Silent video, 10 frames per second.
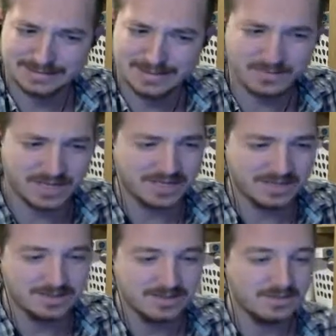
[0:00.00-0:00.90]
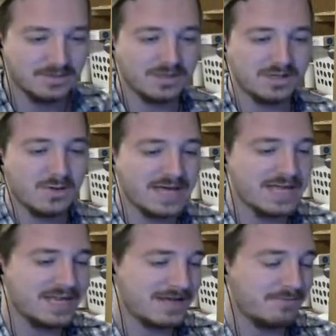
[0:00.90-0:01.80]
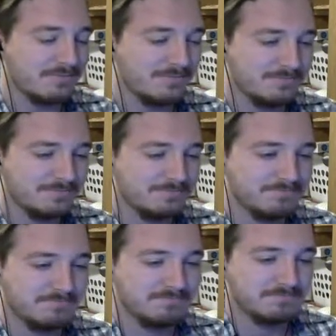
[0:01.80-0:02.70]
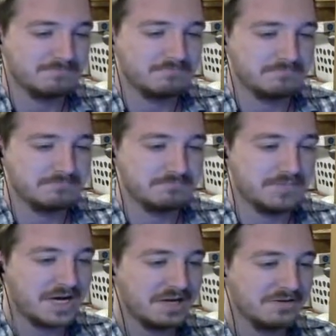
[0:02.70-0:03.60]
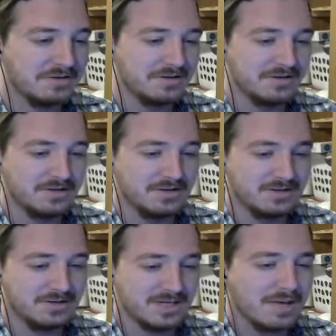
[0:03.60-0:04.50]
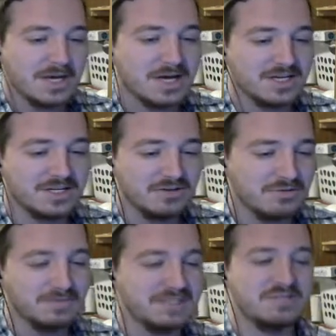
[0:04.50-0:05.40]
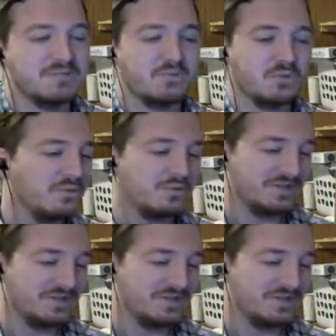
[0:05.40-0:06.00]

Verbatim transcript: Okay, you can go ahead now. Bye. Come on, don't be so rude.